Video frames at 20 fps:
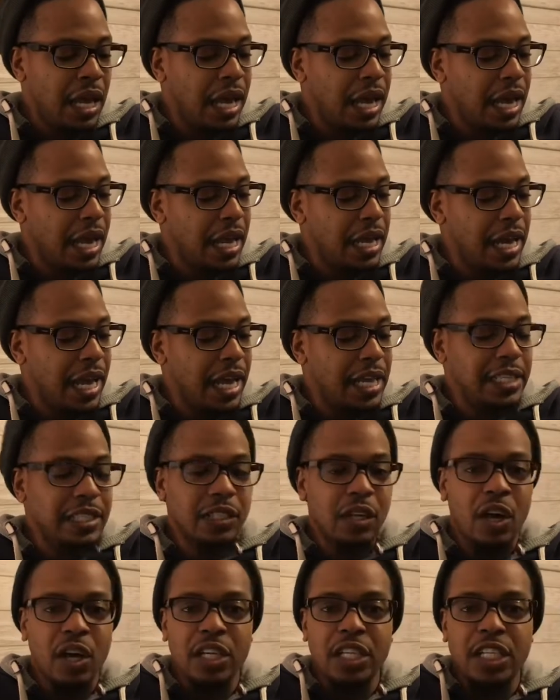And I
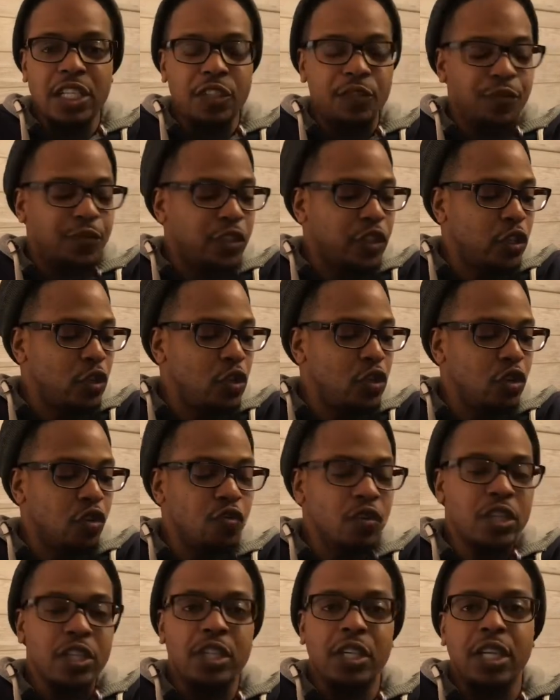saw these shoes
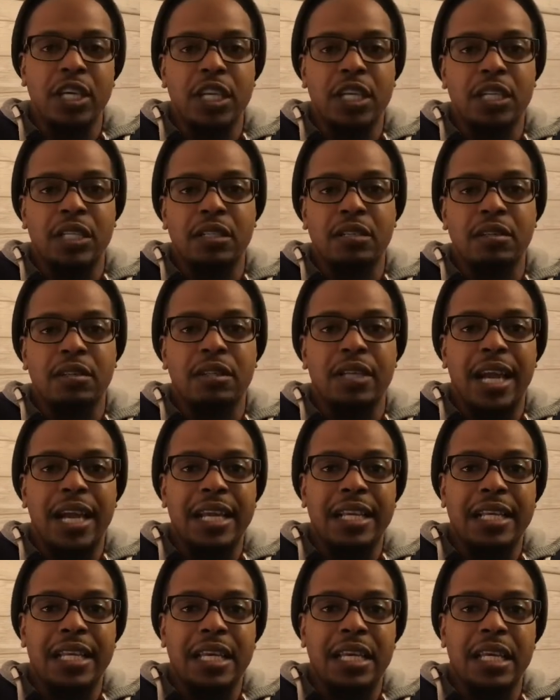originally in
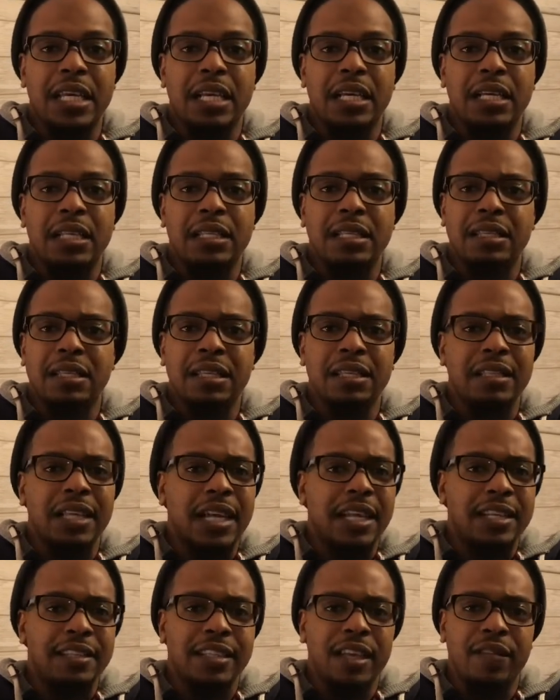96,
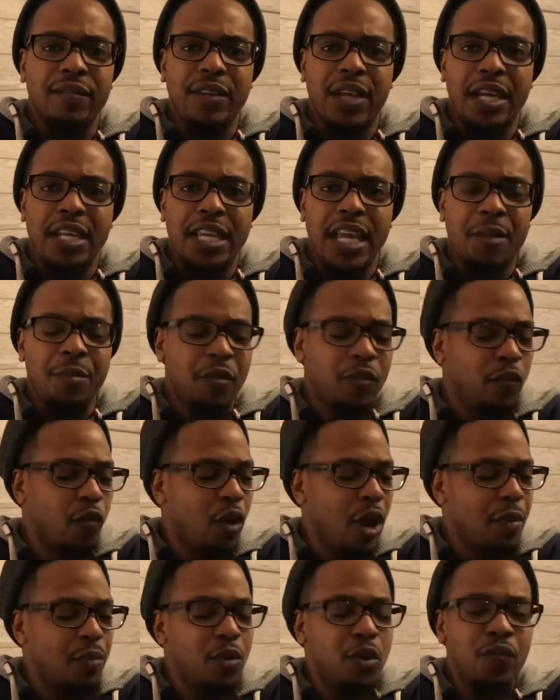97, 98
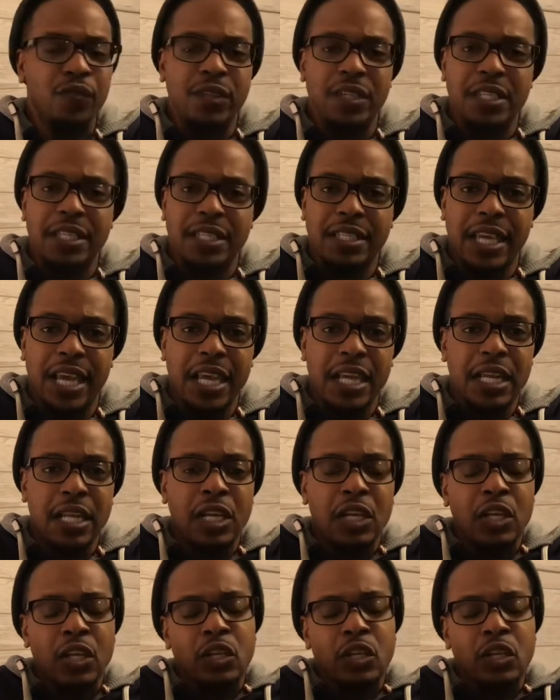before I moved to the state.